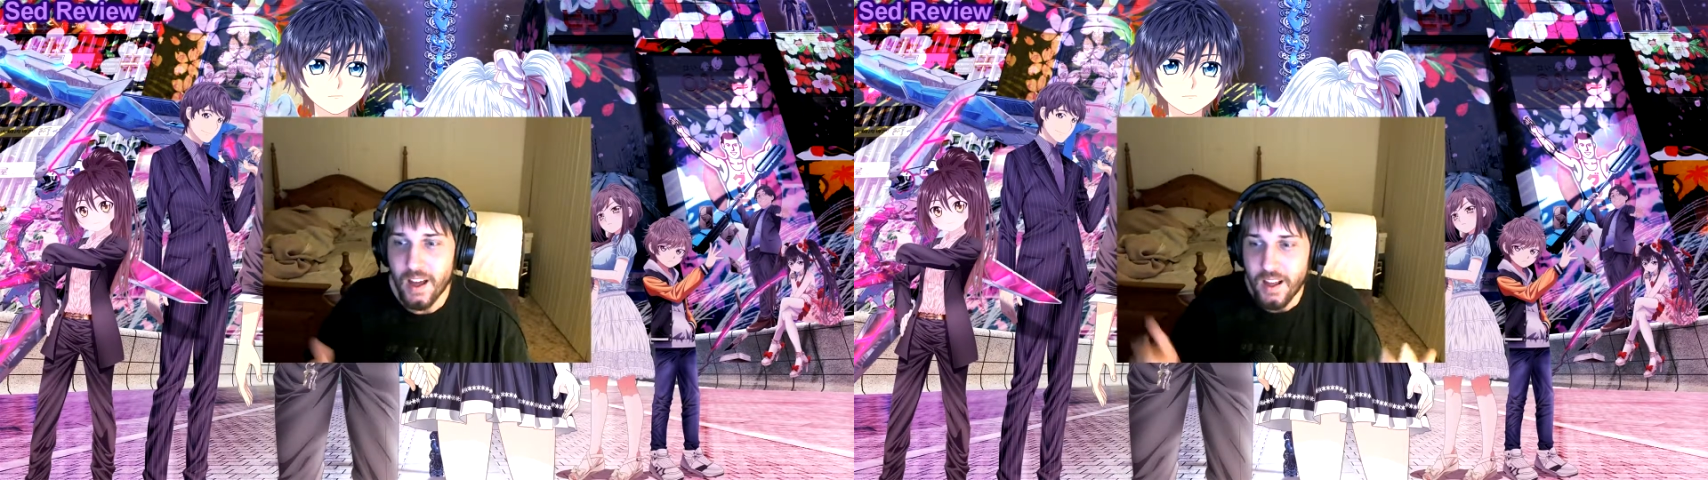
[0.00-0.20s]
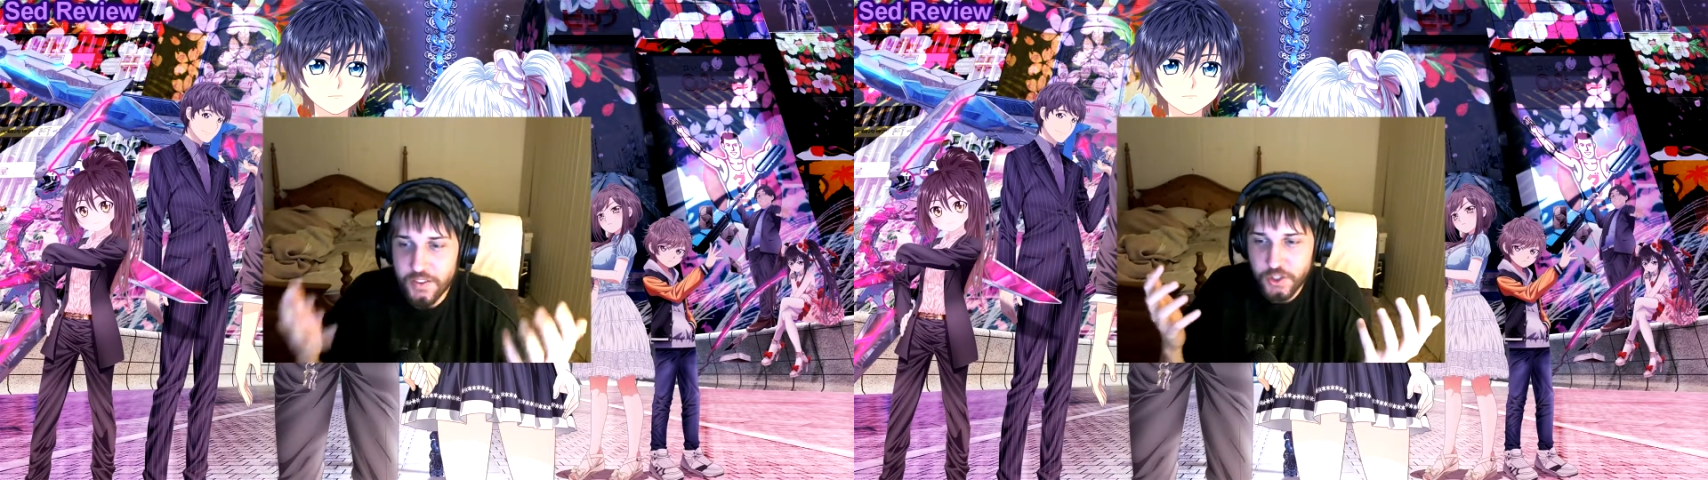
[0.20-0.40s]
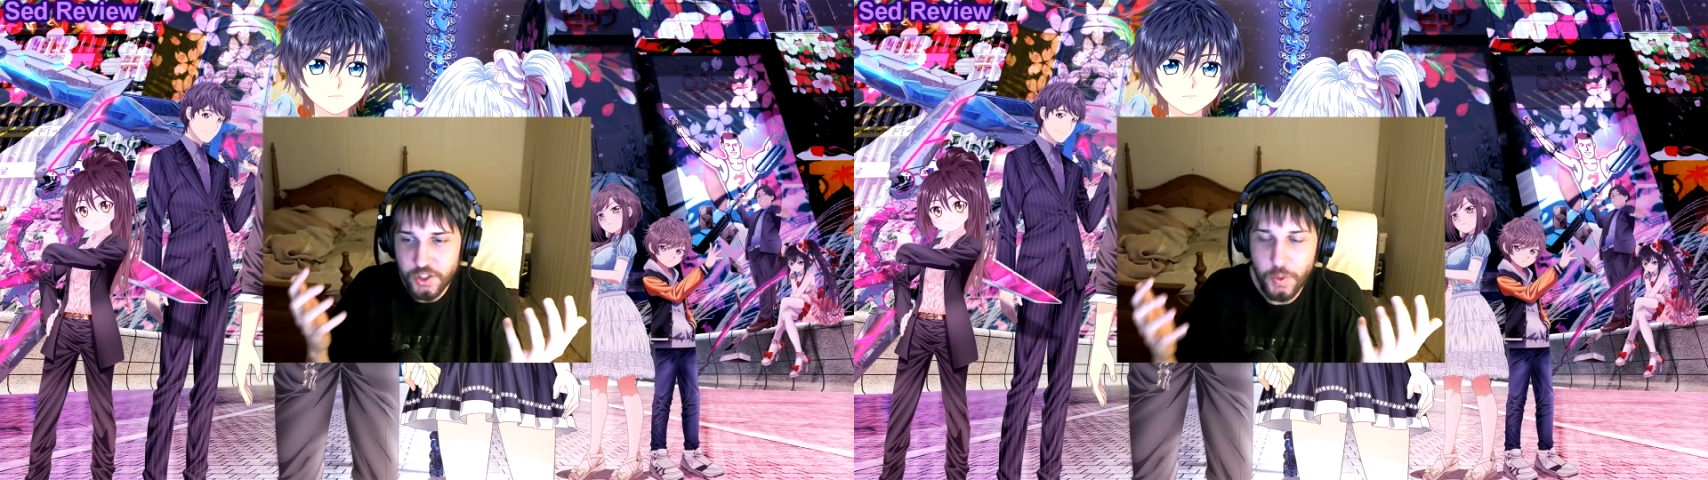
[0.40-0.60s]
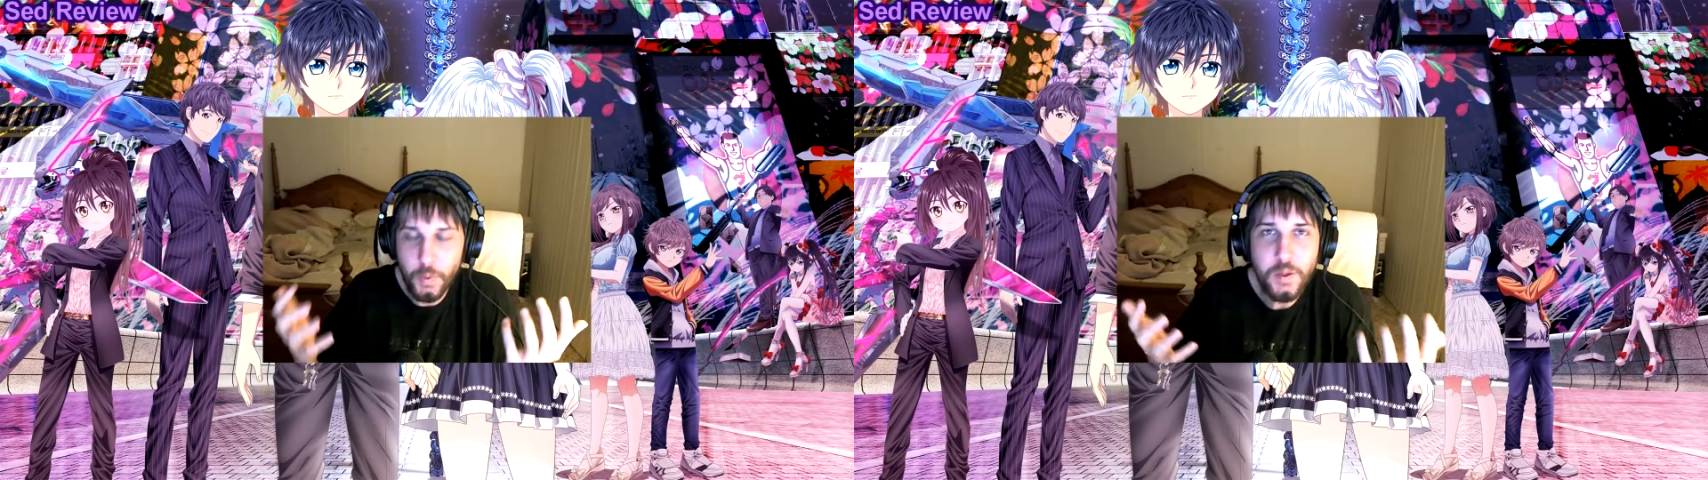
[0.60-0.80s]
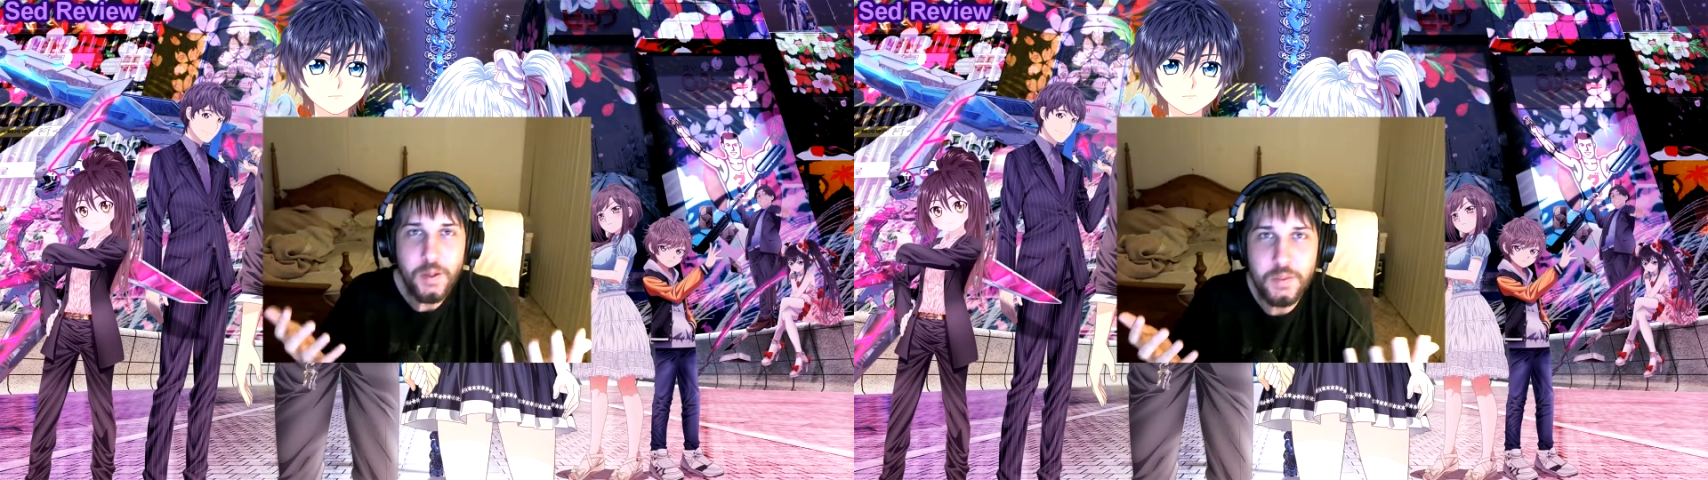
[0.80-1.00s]
The
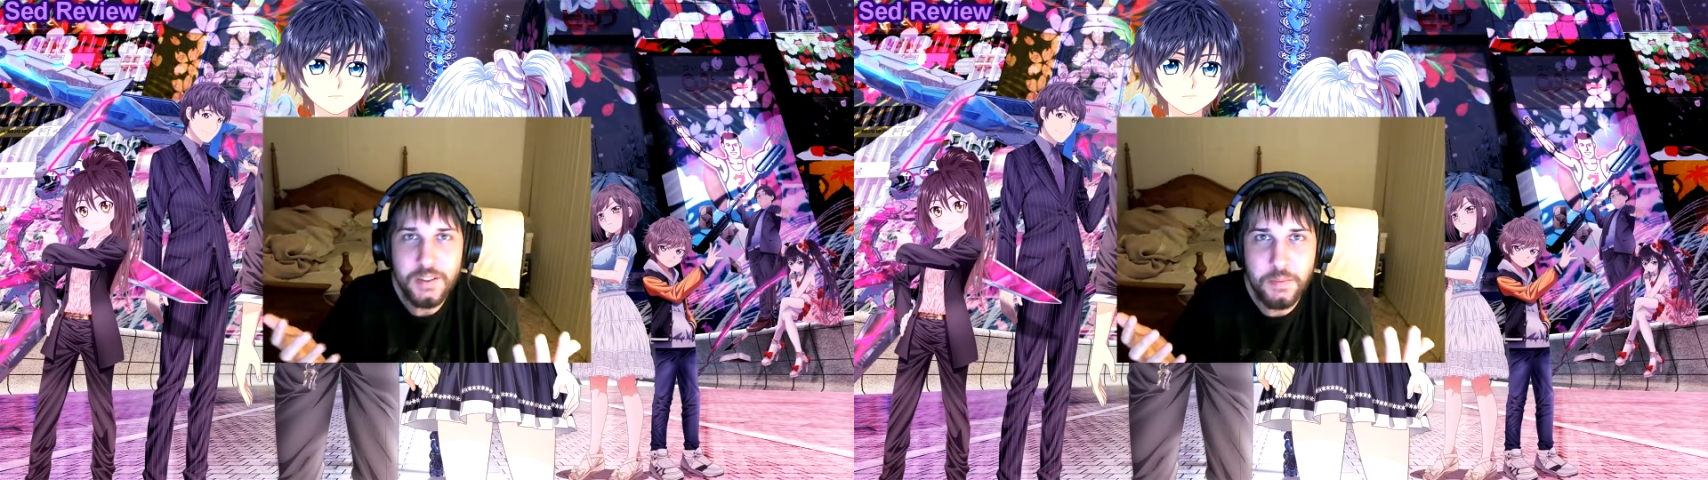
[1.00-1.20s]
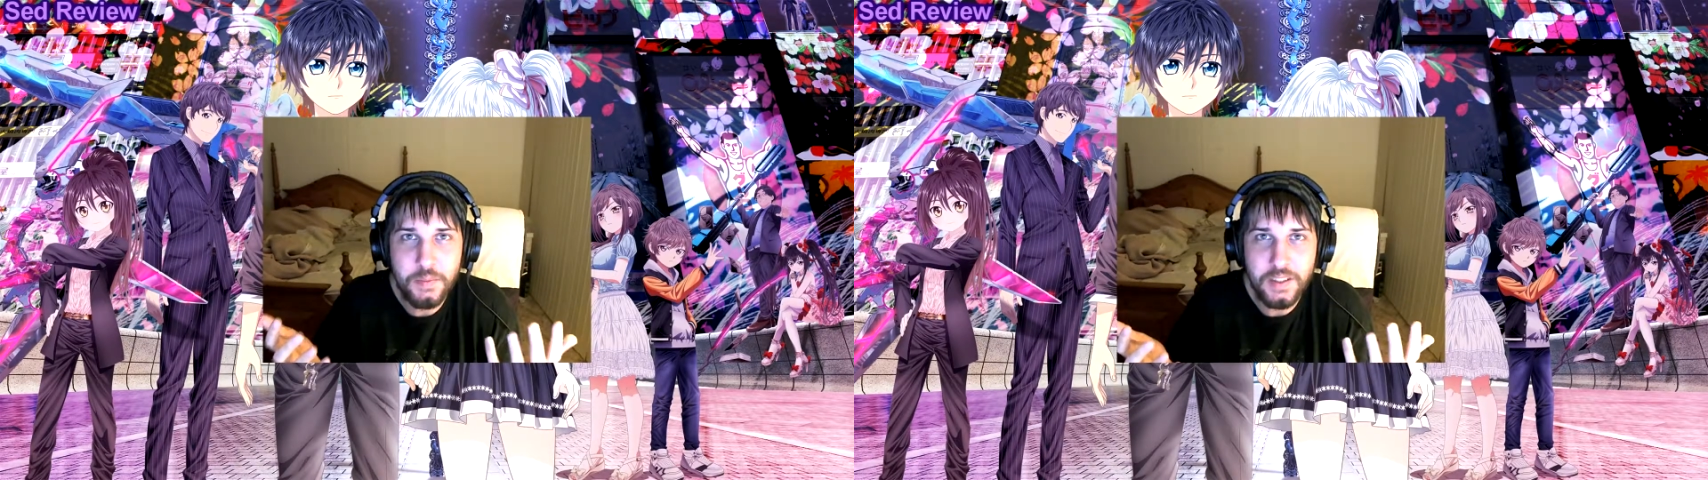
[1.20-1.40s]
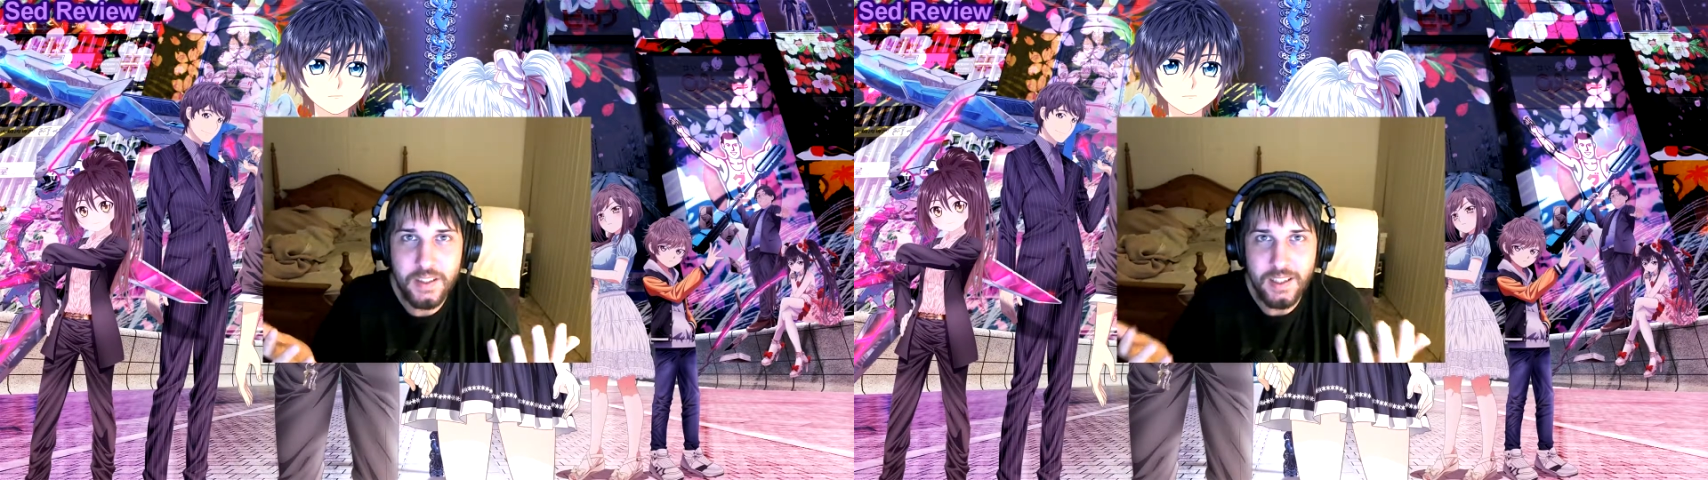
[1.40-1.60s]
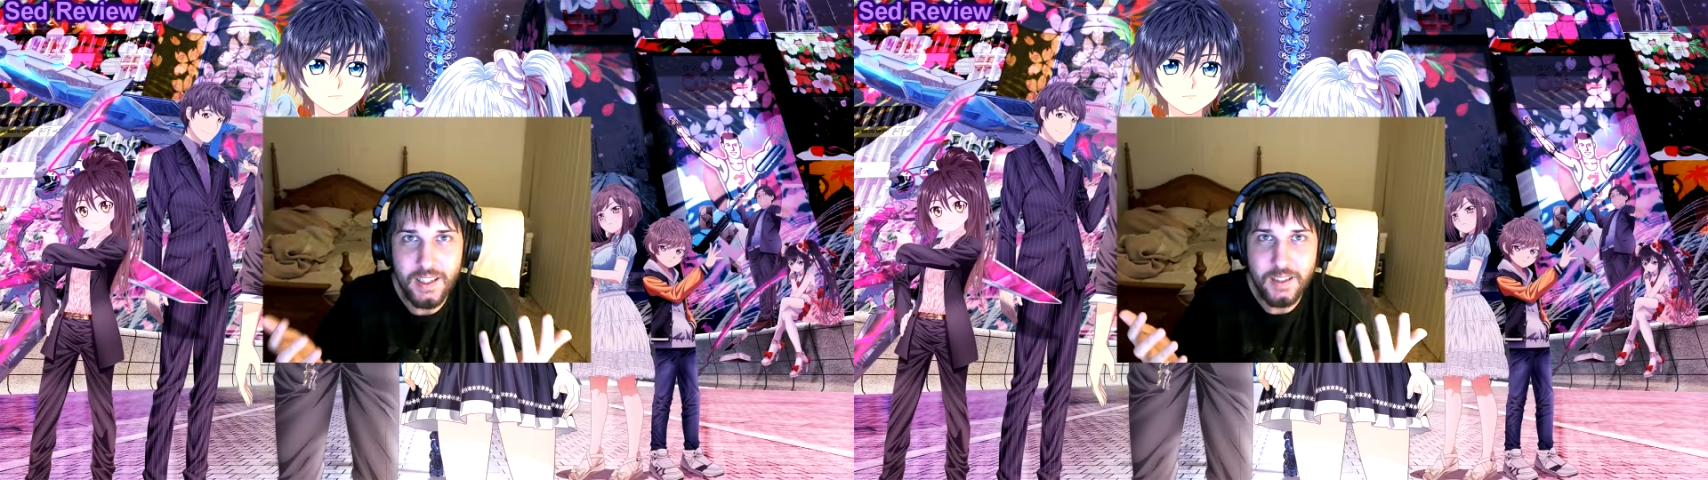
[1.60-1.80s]
story was completely